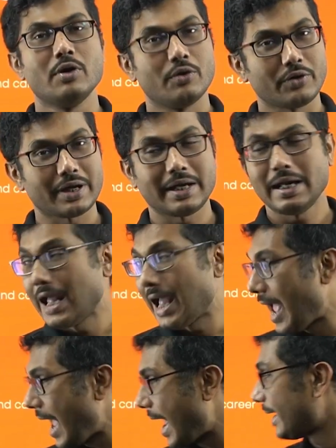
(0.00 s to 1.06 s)
Okay,
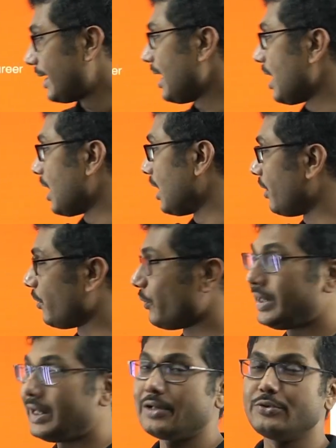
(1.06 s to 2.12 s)
and
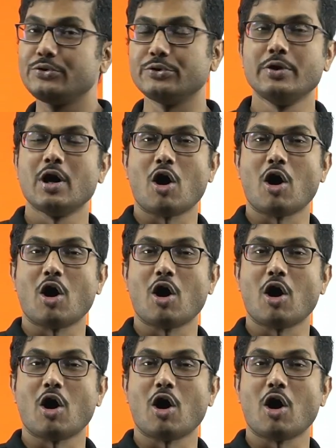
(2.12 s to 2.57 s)
whether you should